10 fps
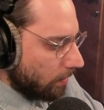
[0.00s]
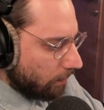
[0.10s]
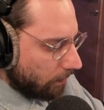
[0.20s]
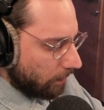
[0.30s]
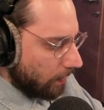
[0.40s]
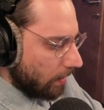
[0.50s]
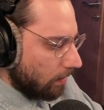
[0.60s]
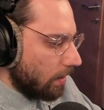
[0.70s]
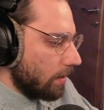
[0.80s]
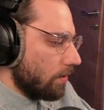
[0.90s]
you feel
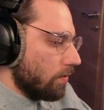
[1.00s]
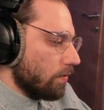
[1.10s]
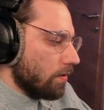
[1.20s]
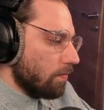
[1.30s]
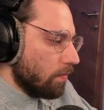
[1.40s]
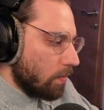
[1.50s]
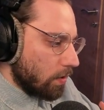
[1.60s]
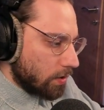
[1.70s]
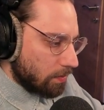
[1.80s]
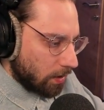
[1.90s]
like you're
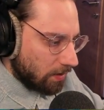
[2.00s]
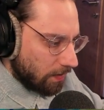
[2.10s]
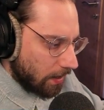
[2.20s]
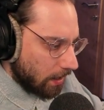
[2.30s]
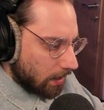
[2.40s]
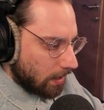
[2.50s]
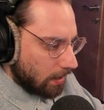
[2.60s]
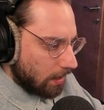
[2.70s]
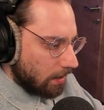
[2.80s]
most motivated, and then